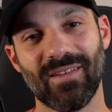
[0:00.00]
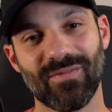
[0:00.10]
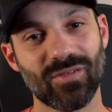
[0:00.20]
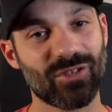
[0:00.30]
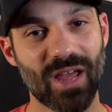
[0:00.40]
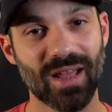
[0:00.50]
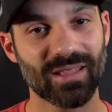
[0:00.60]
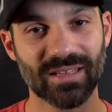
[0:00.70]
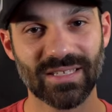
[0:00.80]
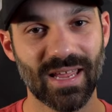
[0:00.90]
headphone jack,
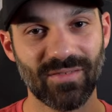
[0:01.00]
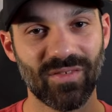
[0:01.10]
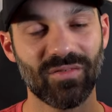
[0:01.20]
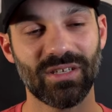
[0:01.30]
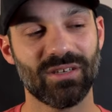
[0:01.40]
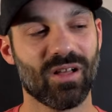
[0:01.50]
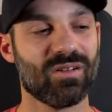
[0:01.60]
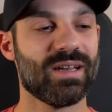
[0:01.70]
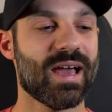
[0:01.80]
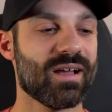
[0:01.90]
like $10,
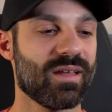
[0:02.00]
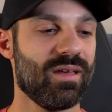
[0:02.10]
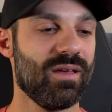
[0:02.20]
$15 DAC,